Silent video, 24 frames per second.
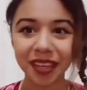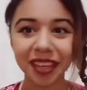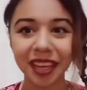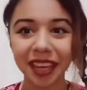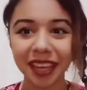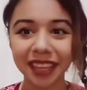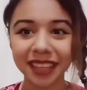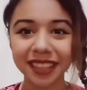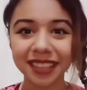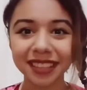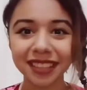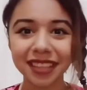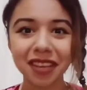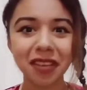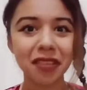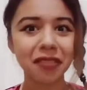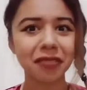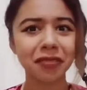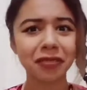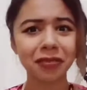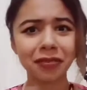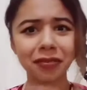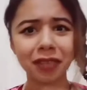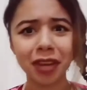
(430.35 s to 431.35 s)
Again,
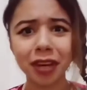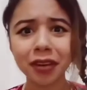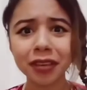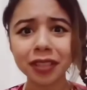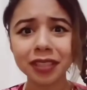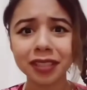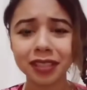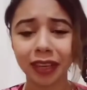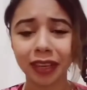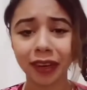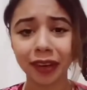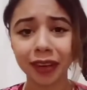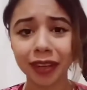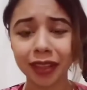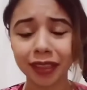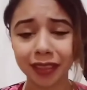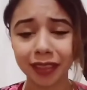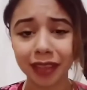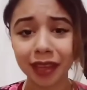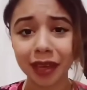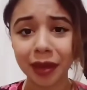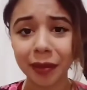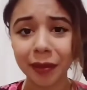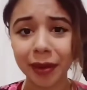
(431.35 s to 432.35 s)
very scary to
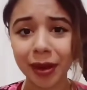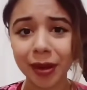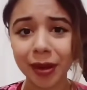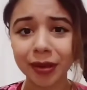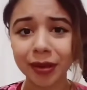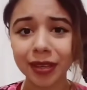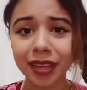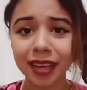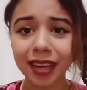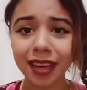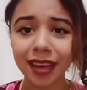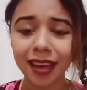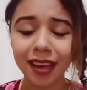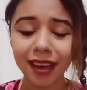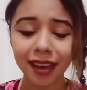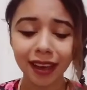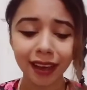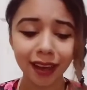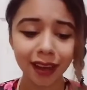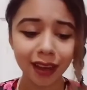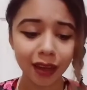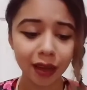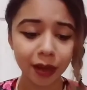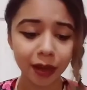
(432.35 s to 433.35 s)
think about.
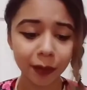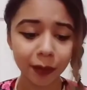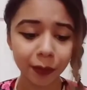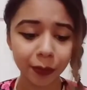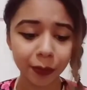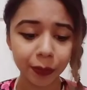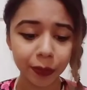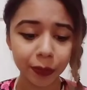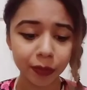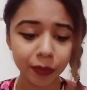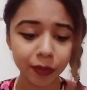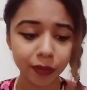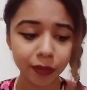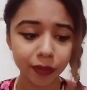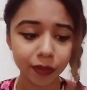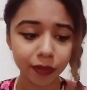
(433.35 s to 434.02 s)
I